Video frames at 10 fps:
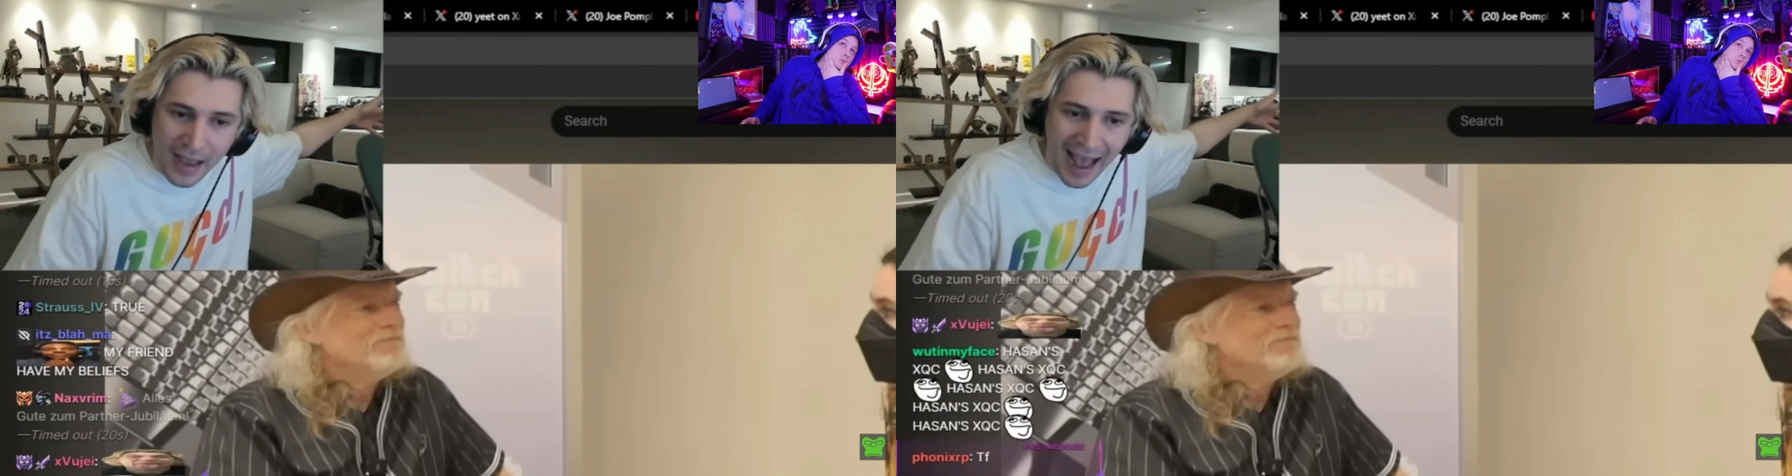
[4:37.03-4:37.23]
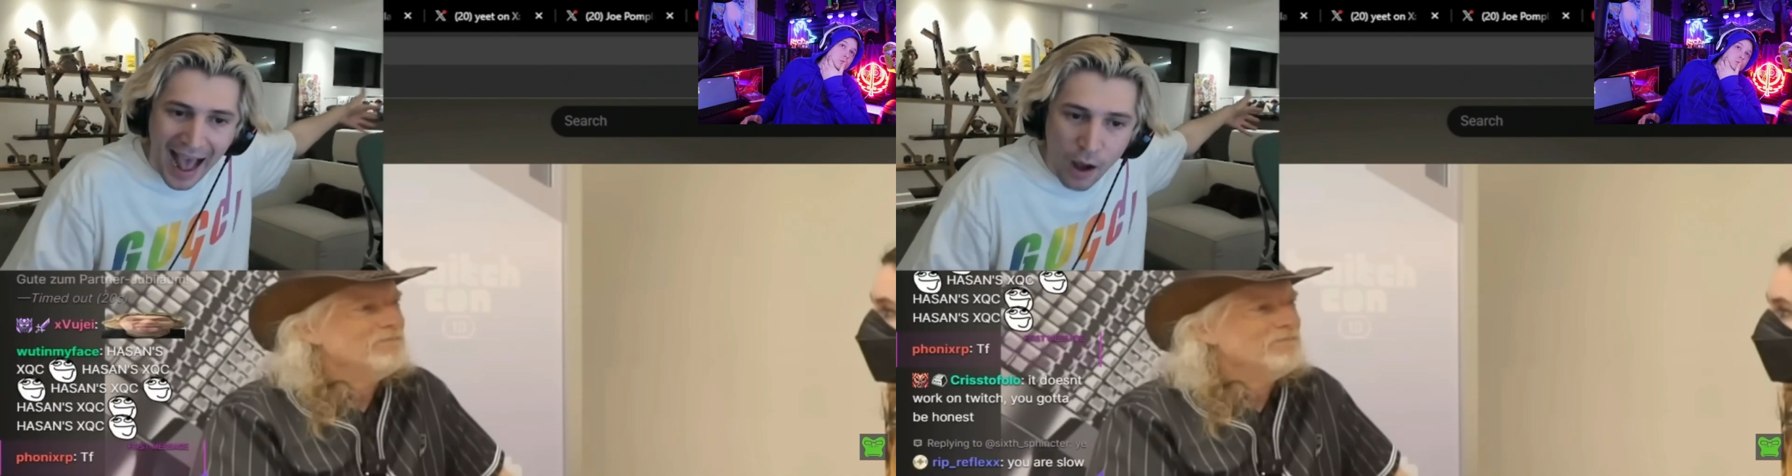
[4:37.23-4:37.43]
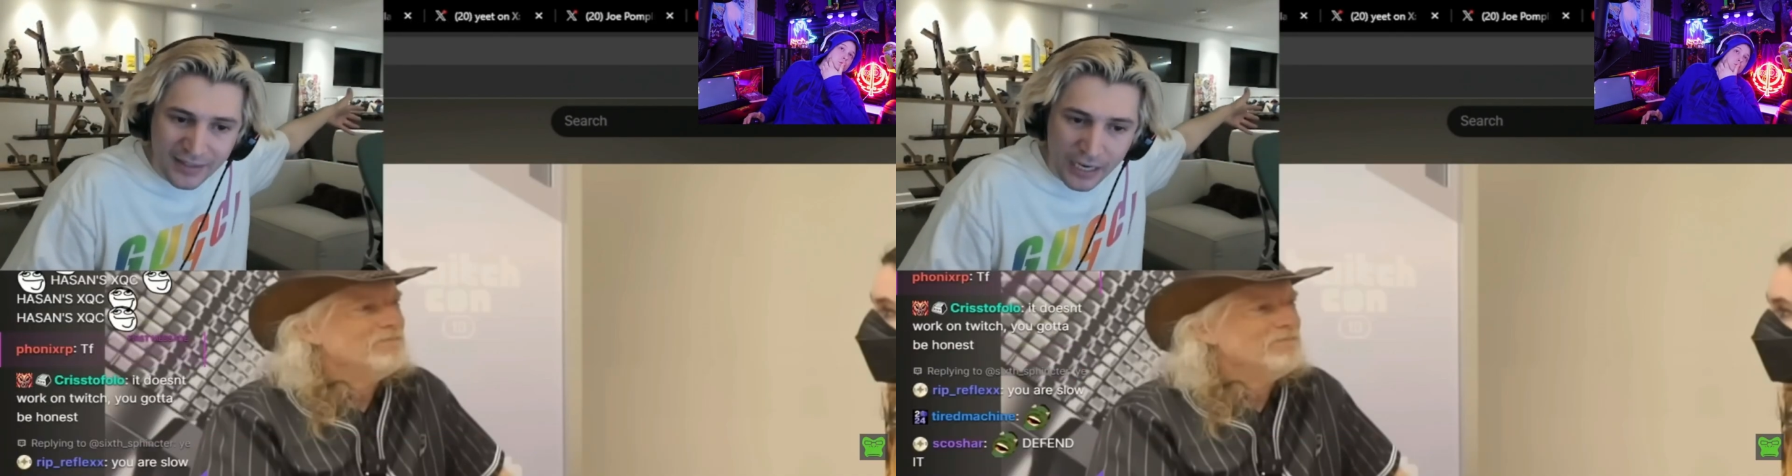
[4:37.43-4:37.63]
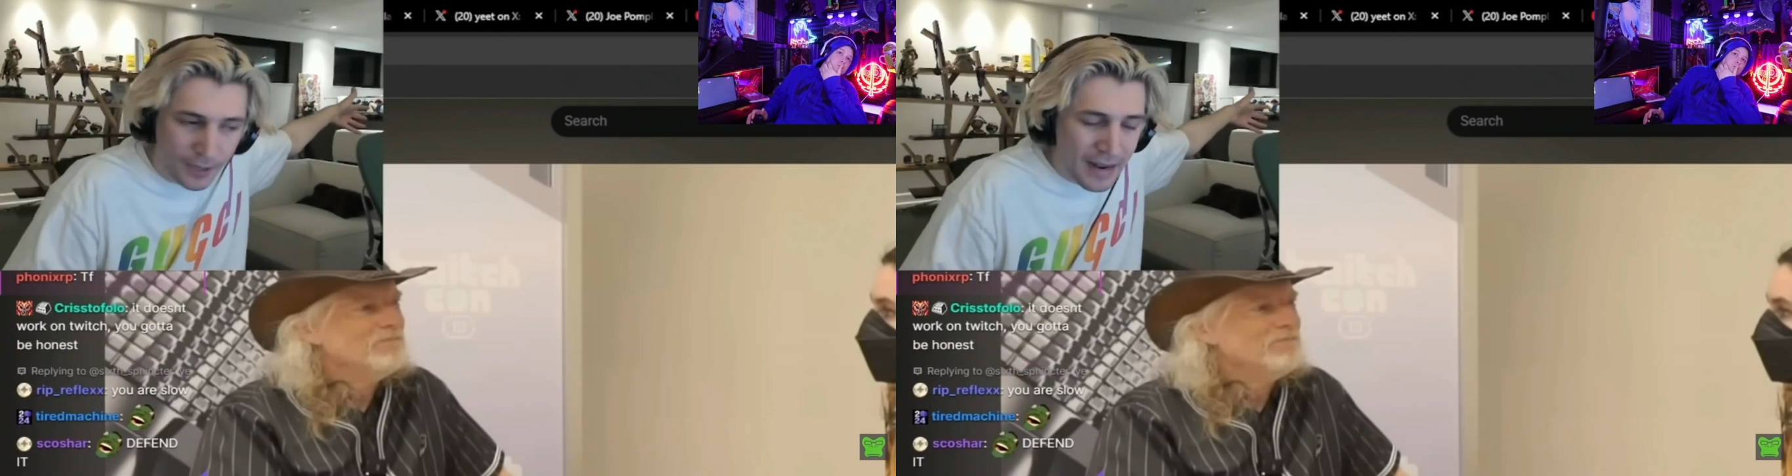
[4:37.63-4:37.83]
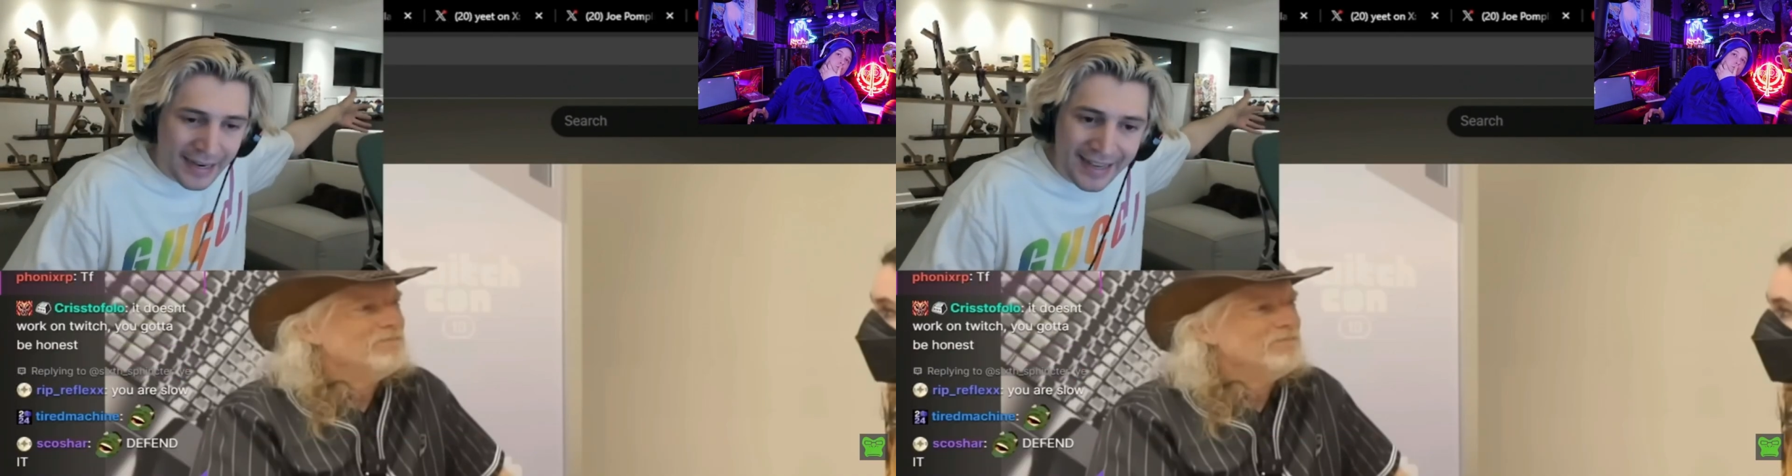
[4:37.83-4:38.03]
out
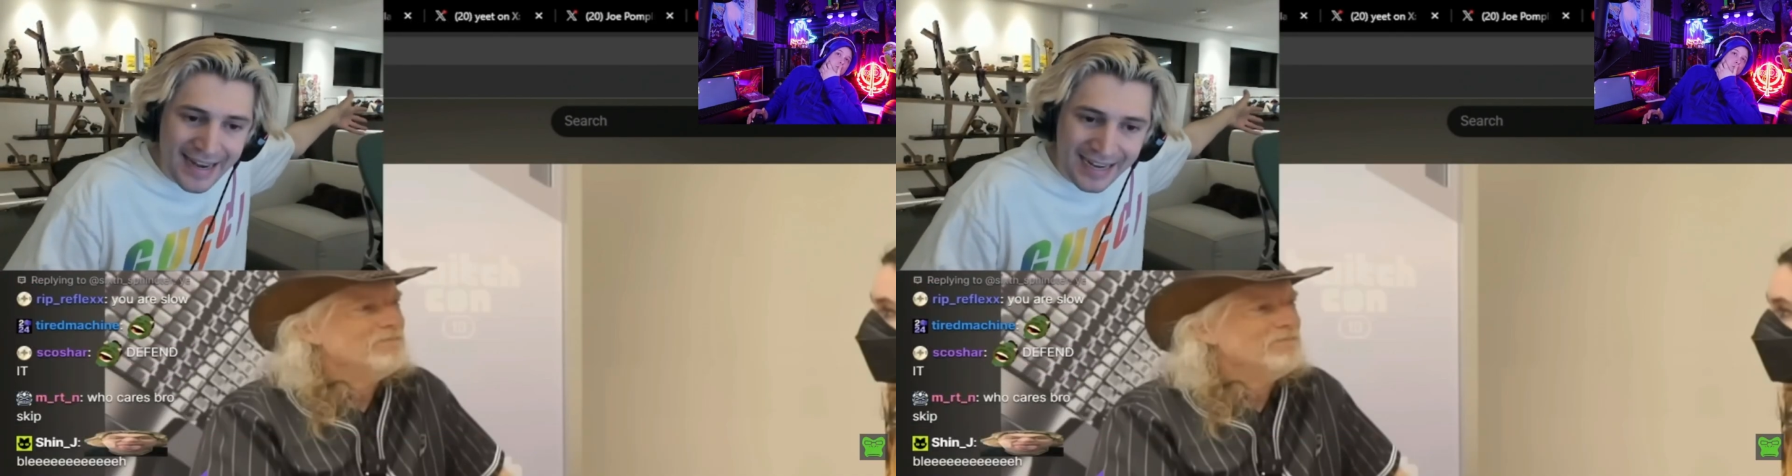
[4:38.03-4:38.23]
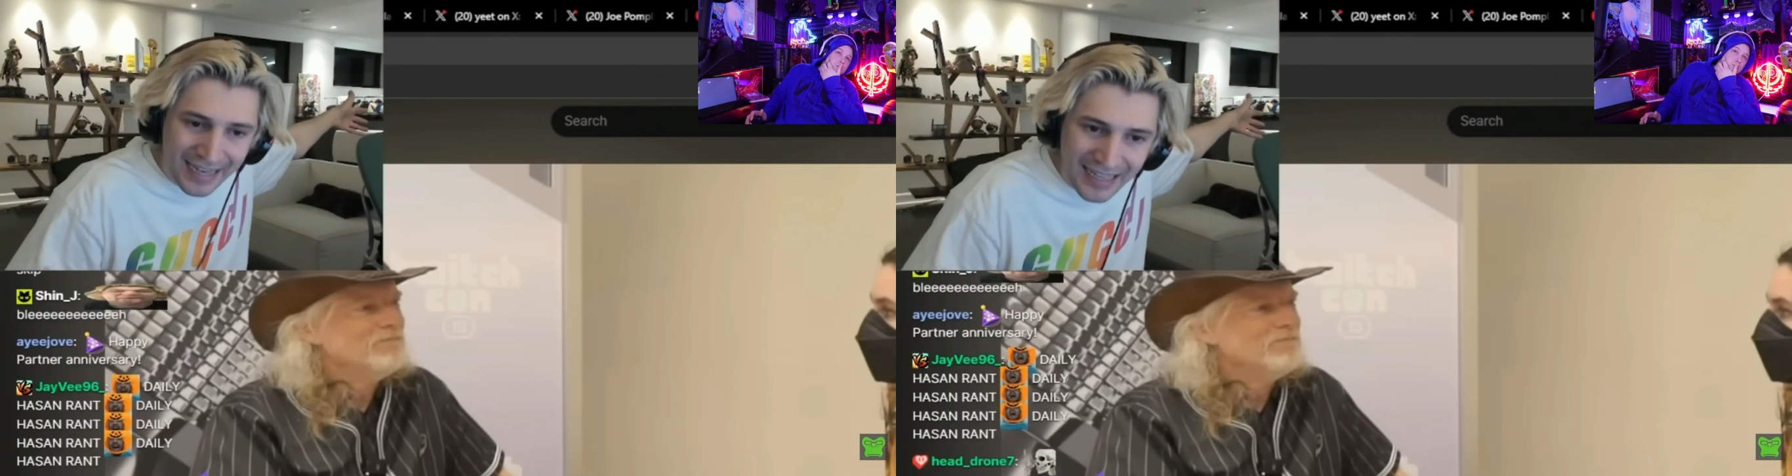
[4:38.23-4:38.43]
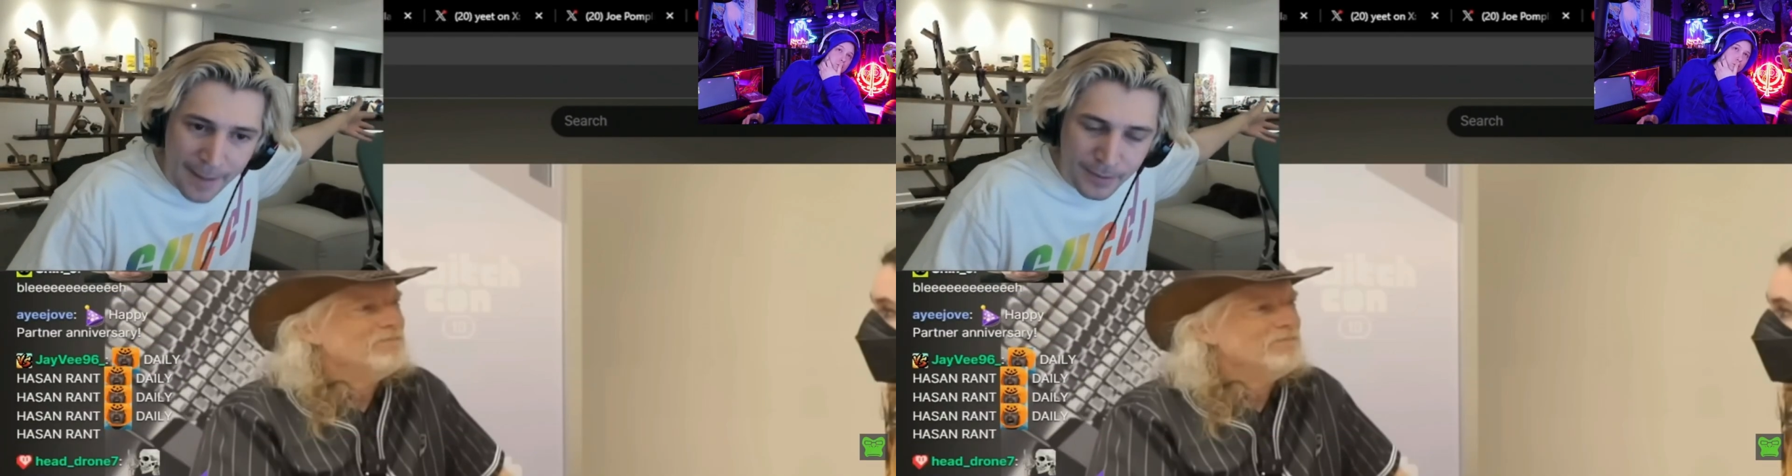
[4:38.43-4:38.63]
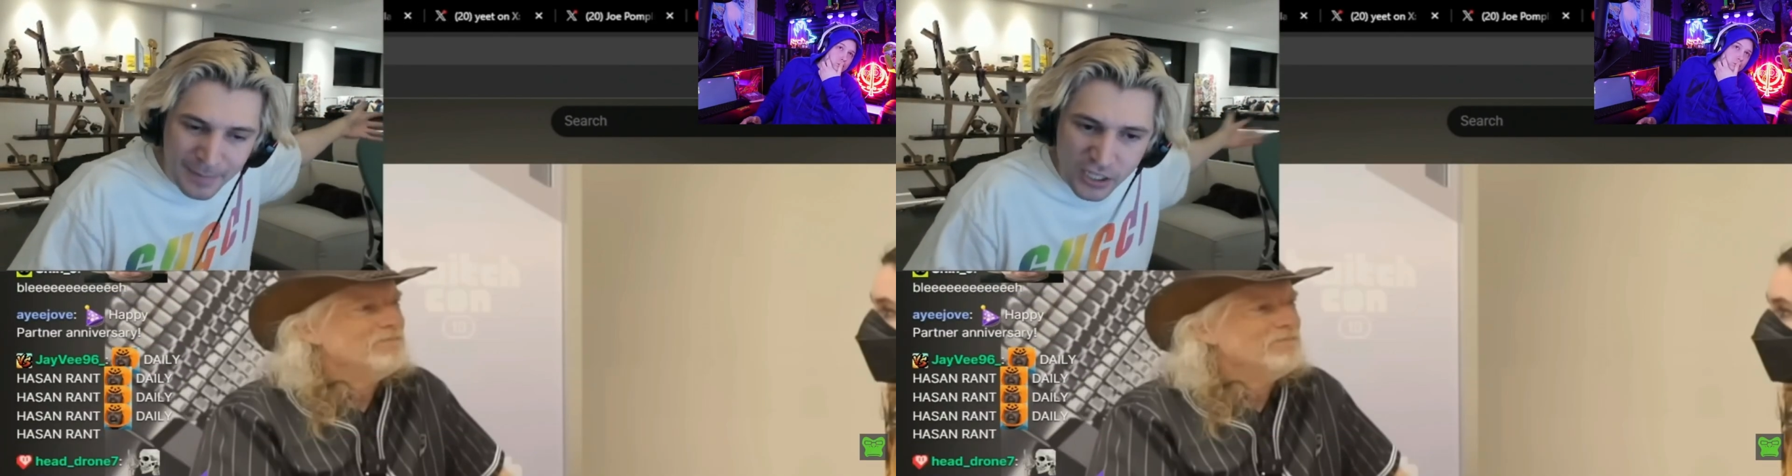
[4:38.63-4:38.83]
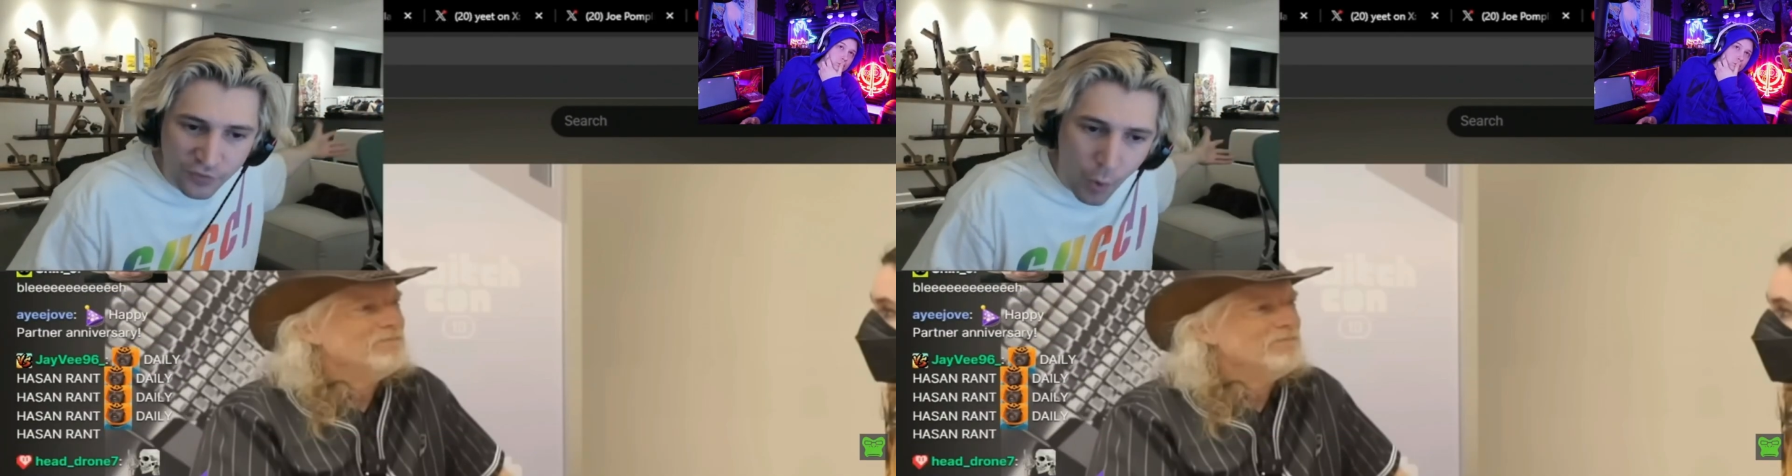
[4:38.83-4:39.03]
there getting clapped
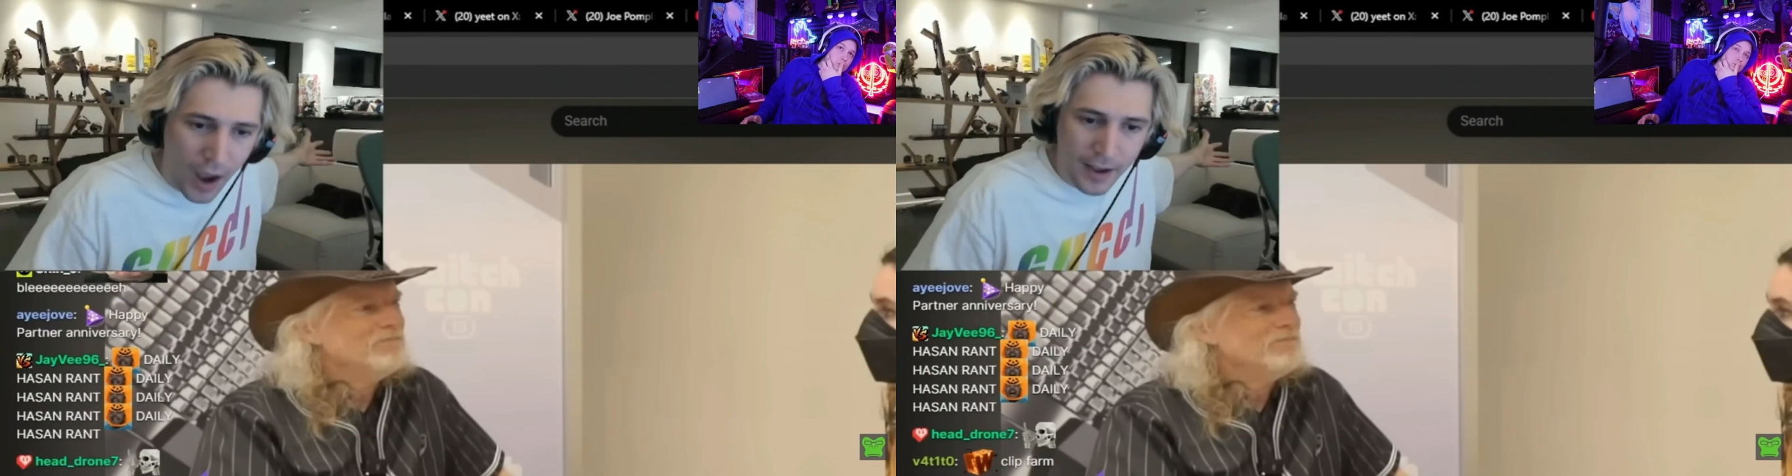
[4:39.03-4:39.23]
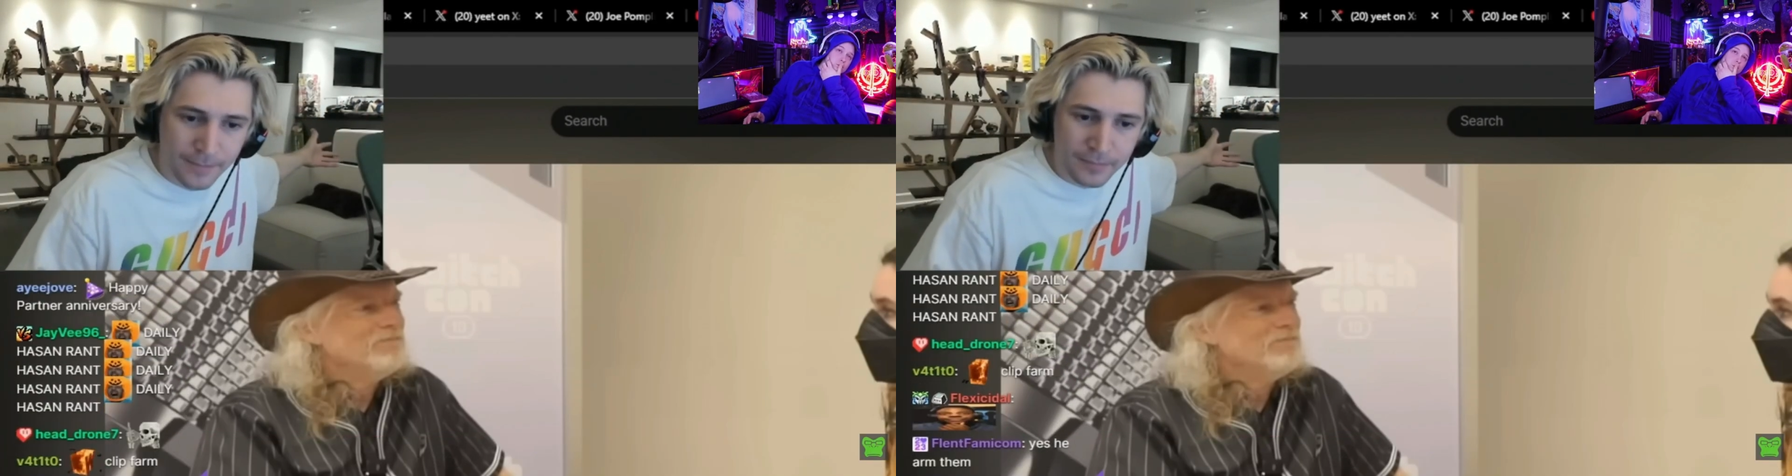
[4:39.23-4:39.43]
because of what?